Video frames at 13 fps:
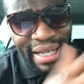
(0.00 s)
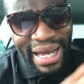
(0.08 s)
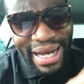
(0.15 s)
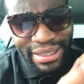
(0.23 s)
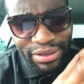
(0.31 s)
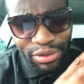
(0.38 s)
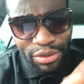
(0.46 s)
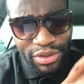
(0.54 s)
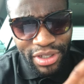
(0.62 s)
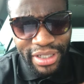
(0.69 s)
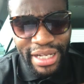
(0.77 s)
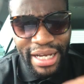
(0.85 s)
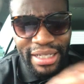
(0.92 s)
Land
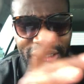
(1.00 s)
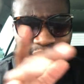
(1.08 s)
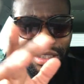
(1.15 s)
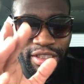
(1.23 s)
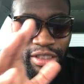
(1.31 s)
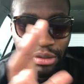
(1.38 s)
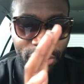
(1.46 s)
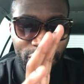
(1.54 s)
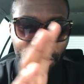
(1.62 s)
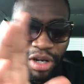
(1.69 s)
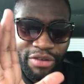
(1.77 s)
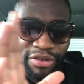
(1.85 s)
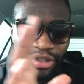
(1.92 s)
Cruiser that she was
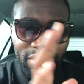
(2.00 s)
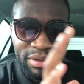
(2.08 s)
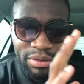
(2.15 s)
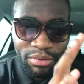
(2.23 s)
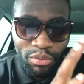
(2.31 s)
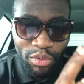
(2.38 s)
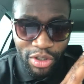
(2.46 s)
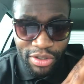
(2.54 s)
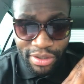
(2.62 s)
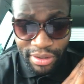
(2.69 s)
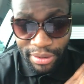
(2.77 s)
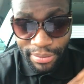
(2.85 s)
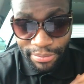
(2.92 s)
driving was